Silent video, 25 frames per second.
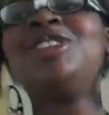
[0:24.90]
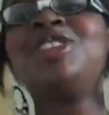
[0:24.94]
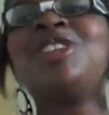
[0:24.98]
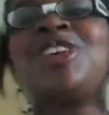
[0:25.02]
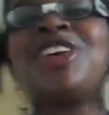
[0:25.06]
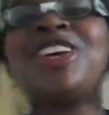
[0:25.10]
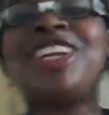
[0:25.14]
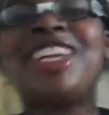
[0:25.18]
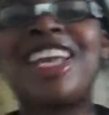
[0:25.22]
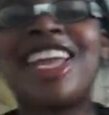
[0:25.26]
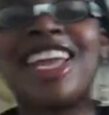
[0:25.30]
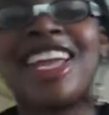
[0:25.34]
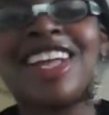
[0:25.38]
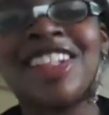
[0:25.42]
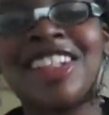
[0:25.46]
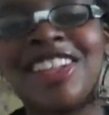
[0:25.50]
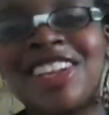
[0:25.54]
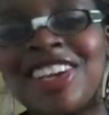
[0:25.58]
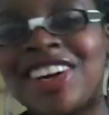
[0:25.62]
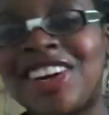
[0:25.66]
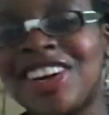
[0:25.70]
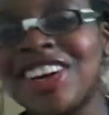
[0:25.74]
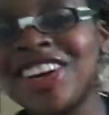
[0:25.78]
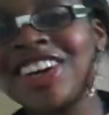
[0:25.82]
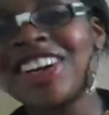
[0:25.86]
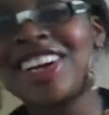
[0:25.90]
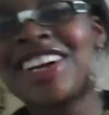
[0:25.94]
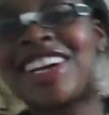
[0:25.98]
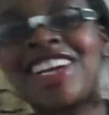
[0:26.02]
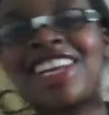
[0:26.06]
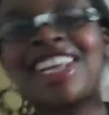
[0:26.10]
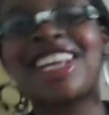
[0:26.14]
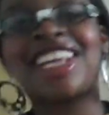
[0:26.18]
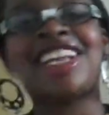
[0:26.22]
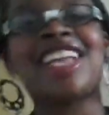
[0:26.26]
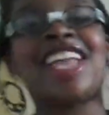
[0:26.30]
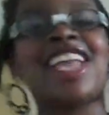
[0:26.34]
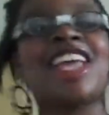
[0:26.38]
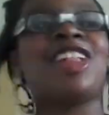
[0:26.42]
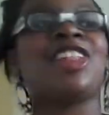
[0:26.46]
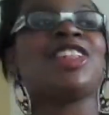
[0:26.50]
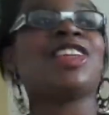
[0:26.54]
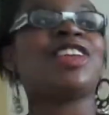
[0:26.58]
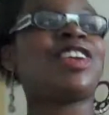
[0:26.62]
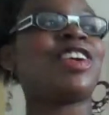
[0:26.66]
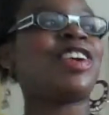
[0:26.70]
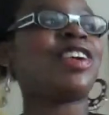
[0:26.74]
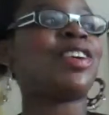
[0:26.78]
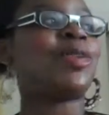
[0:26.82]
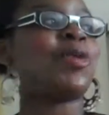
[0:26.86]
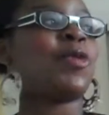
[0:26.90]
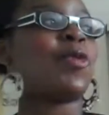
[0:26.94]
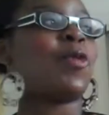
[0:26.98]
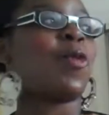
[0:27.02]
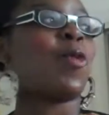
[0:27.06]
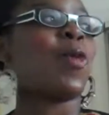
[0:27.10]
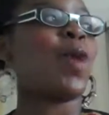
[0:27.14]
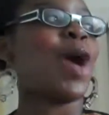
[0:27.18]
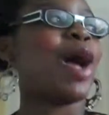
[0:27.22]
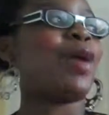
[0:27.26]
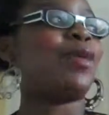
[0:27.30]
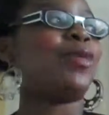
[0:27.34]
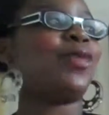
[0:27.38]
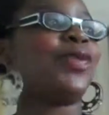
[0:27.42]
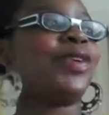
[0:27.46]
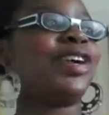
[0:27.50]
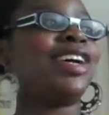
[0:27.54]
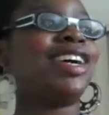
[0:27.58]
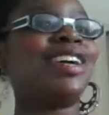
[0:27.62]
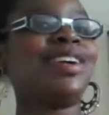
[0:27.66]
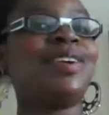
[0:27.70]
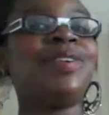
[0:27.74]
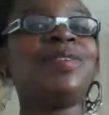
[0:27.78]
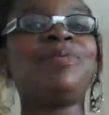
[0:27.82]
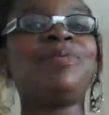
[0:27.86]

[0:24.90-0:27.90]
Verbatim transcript: use your inhaler. You can't use inhaler. it, but you can carry it.